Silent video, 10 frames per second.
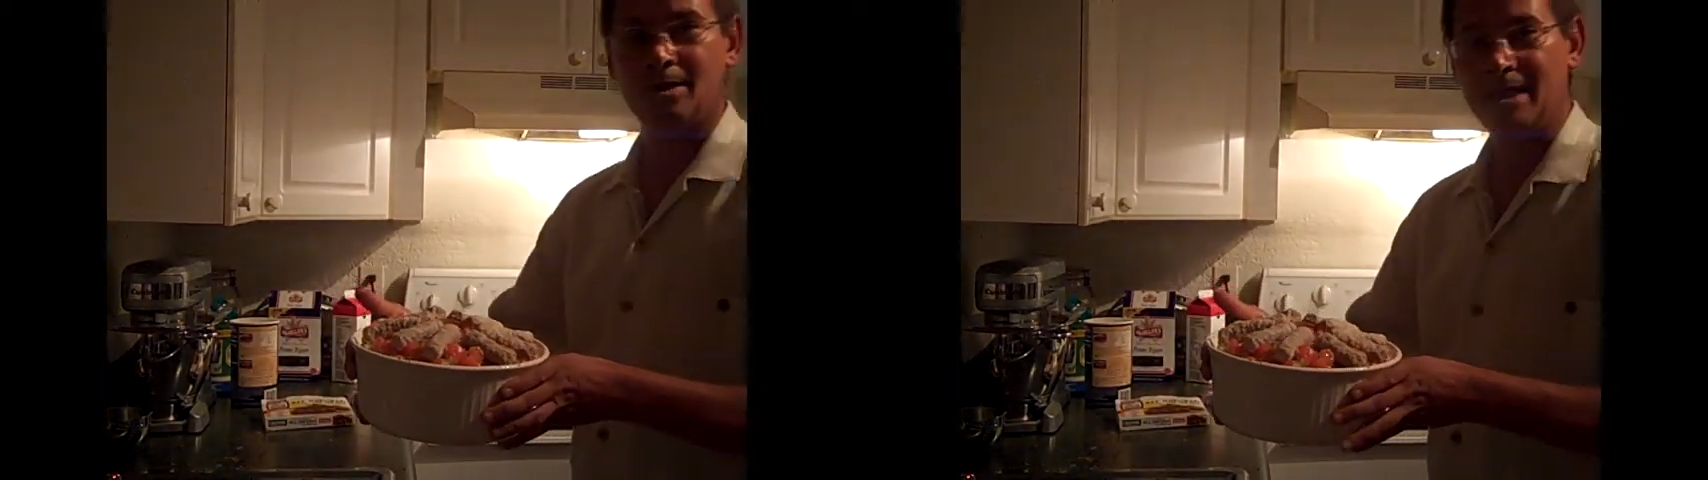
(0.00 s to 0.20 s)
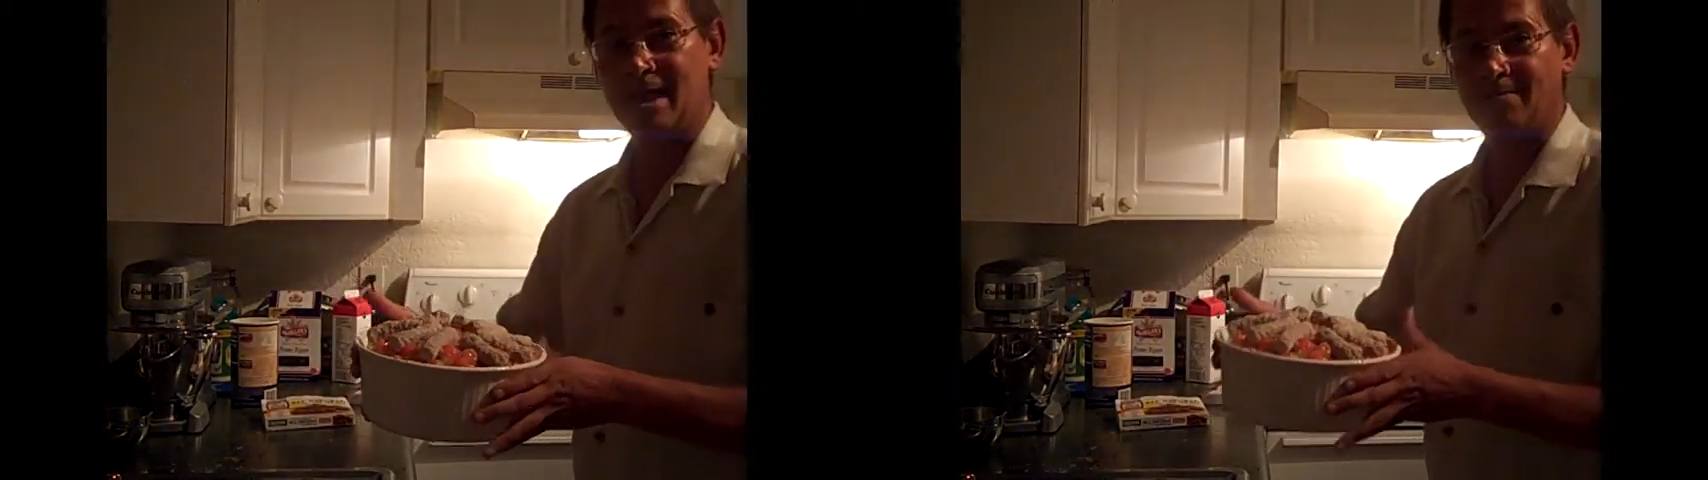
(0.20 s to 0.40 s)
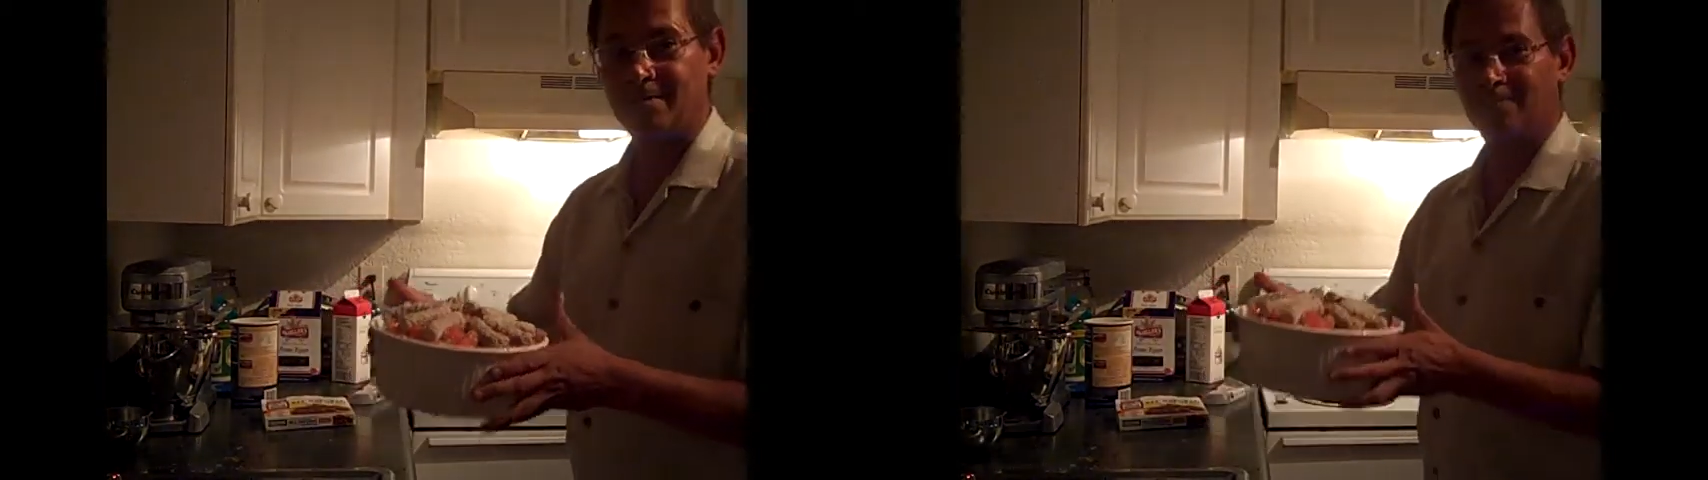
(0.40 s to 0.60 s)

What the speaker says: in the oven